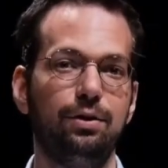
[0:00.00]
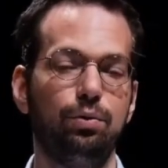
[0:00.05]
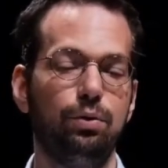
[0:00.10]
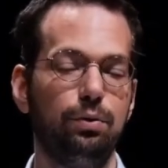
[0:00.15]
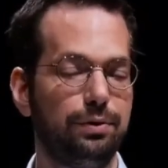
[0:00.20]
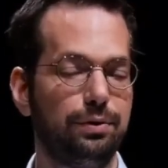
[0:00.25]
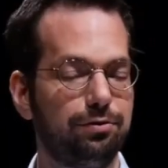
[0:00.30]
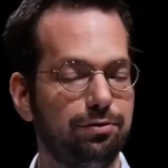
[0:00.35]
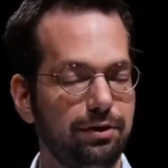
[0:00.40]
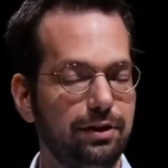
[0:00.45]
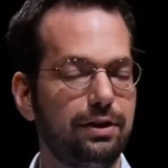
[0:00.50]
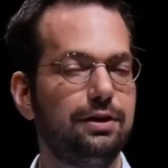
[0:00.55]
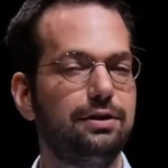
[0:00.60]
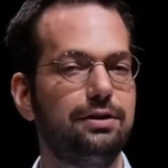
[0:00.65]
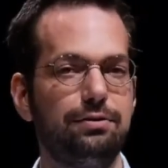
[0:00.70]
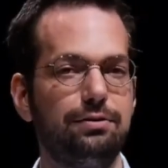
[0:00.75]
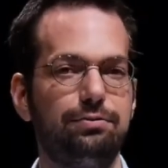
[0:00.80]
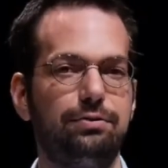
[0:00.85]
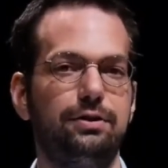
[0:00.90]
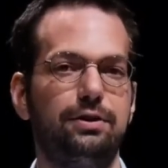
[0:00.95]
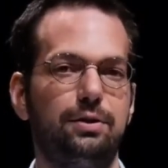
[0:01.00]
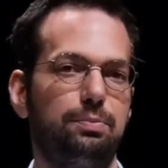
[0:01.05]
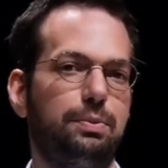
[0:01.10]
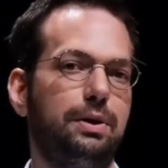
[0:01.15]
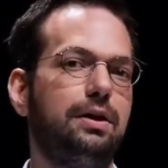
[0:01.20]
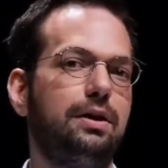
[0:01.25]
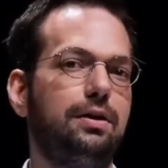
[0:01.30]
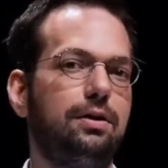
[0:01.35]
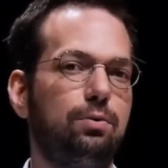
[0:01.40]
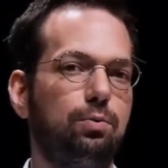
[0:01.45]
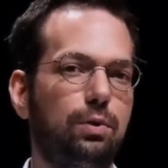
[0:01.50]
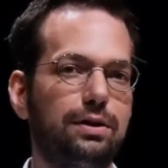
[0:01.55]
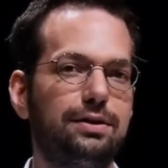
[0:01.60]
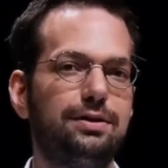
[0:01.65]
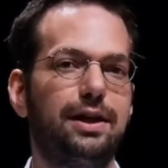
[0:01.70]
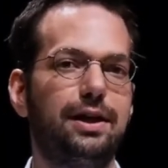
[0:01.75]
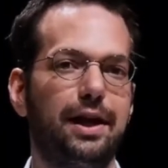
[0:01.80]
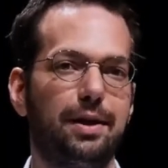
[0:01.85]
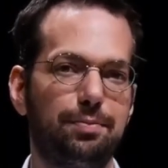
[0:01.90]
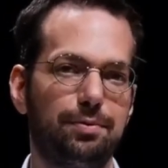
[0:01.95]
will be very different depending on what
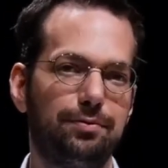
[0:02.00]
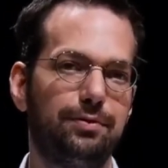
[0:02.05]
type